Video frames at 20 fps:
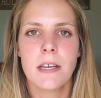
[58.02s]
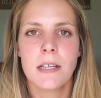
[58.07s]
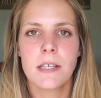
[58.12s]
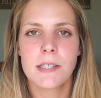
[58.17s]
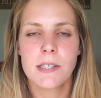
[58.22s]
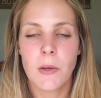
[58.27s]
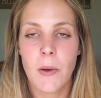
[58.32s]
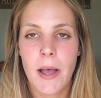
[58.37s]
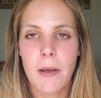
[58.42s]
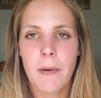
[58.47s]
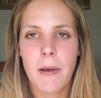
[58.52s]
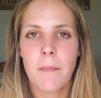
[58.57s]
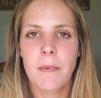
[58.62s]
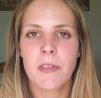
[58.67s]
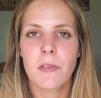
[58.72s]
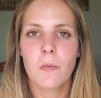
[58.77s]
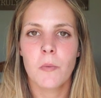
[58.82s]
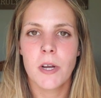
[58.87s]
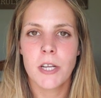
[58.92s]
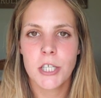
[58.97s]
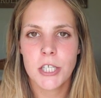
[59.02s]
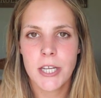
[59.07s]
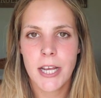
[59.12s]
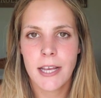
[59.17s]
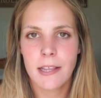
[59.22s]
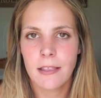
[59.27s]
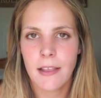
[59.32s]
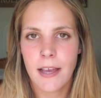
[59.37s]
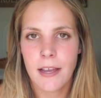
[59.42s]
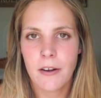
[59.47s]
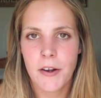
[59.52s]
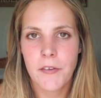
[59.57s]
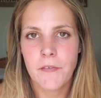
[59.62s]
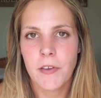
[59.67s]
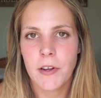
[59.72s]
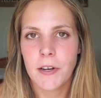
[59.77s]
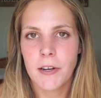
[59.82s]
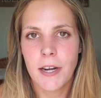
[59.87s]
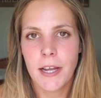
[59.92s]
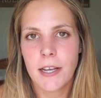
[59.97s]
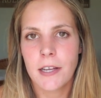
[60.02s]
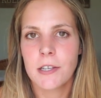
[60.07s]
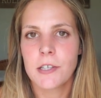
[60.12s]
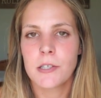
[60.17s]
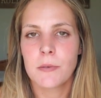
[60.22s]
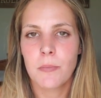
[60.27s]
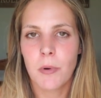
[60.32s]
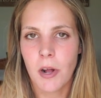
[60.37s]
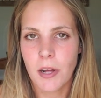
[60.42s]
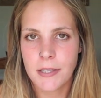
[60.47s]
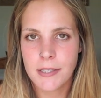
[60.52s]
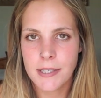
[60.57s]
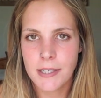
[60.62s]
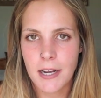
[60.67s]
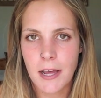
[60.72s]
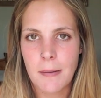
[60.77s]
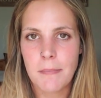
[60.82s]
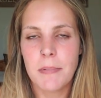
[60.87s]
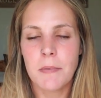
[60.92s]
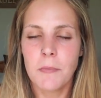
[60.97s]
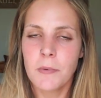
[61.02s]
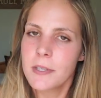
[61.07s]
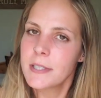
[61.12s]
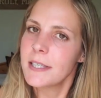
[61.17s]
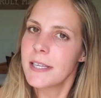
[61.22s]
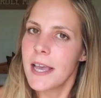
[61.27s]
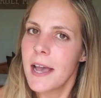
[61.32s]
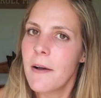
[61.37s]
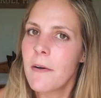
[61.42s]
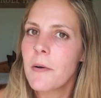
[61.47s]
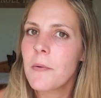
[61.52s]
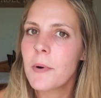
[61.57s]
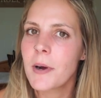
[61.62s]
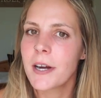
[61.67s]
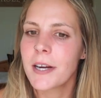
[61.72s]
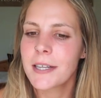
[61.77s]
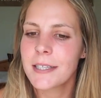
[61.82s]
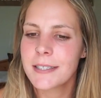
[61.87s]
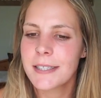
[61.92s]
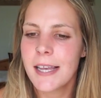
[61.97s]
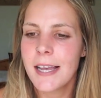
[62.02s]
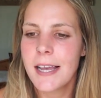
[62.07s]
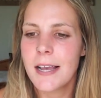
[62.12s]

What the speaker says: So I went with one shade lighter. I figured I could just bronze it up and we'll see how it works.